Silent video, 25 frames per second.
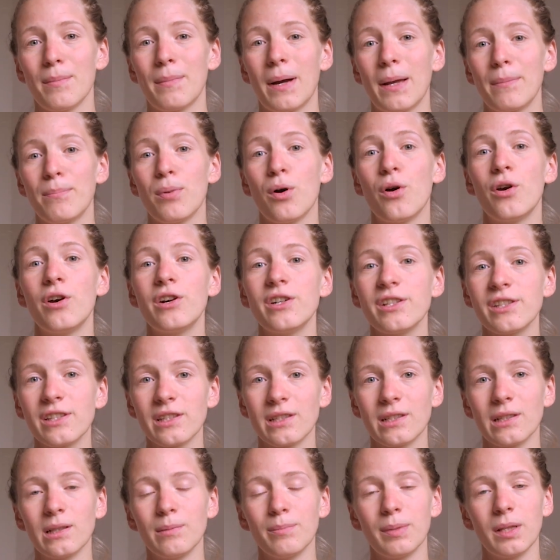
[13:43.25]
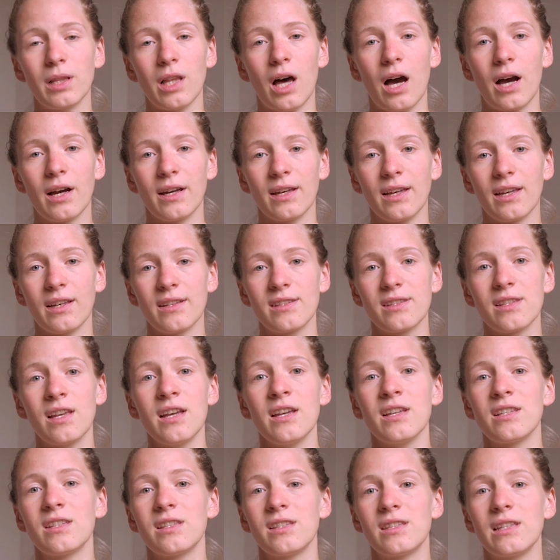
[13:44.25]
my personal belongings
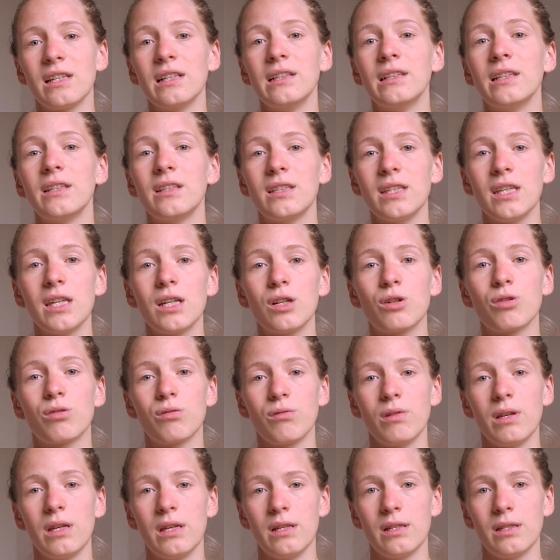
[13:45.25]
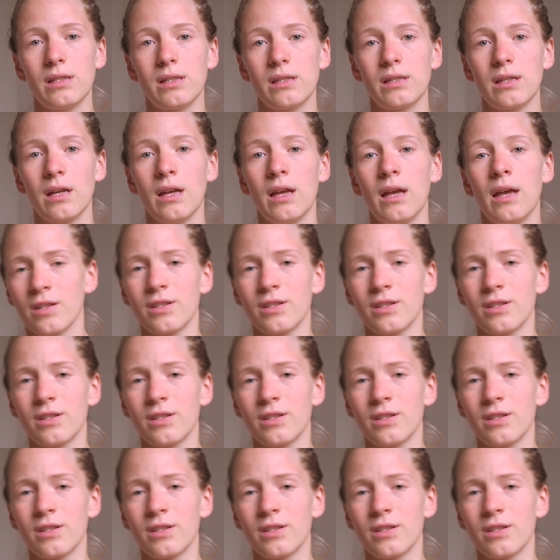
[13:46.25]
still decreased